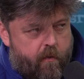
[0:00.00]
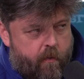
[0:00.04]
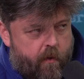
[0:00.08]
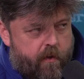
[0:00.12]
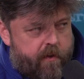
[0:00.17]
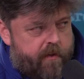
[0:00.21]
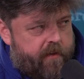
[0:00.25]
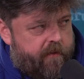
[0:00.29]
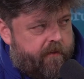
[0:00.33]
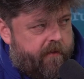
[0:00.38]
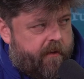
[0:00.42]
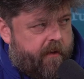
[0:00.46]

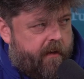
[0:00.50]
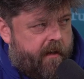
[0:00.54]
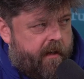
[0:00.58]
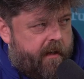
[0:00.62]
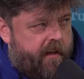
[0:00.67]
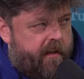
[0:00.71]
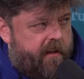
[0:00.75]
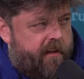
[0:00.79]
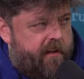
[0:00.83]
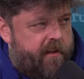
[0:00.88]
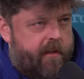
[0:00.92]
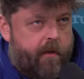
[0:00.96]
quantify.
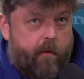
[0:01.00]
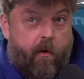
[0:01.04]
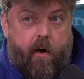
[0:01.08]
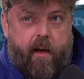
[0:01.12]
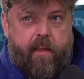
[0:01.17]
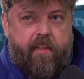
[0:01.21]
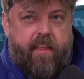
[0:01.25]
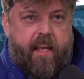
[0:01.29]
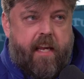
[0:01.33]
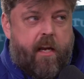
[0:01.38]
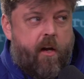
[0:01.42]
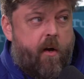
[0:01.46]
So
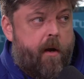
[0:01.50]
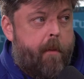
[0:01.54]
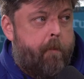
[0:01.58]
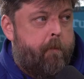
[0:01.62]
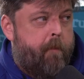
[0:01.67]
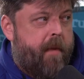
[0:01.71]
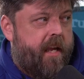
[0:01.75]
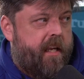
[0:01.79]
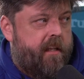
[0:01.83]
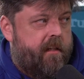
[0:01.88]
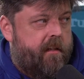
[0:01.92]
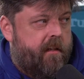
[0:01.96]
I think I'm
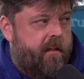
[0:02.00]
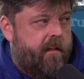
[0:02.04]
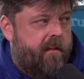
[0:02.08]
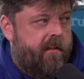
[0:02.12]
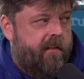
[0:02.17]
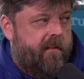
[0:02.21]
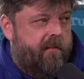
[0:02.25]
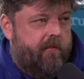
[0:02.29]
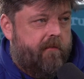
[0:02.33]
better.